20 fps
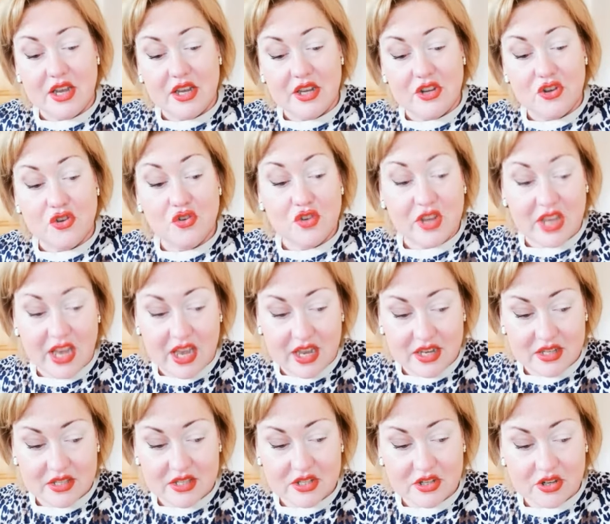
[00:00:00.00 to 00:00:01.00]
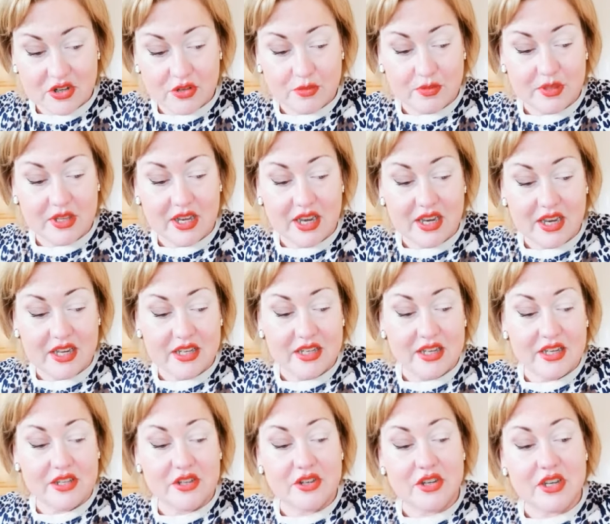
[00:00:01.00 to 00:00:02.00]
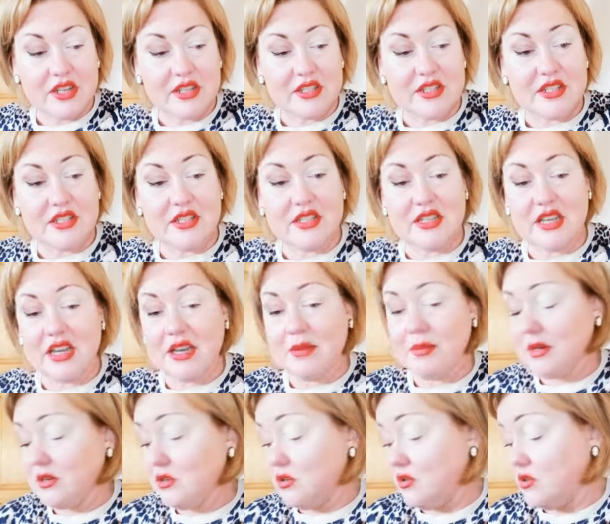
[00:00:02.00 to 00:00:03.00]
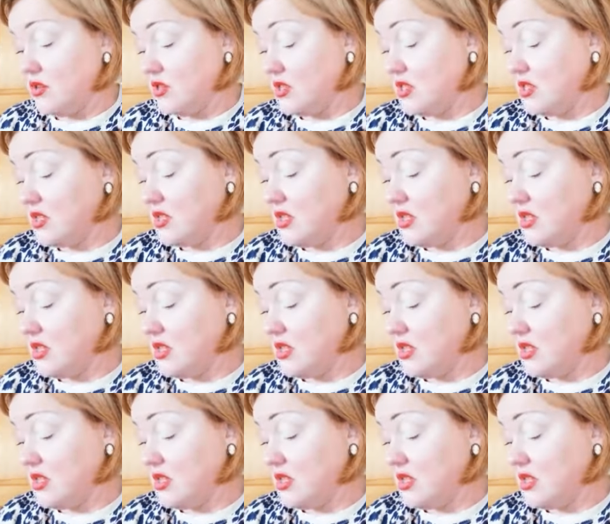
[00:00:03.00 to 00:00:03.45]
You can start with a highlighter, and today, because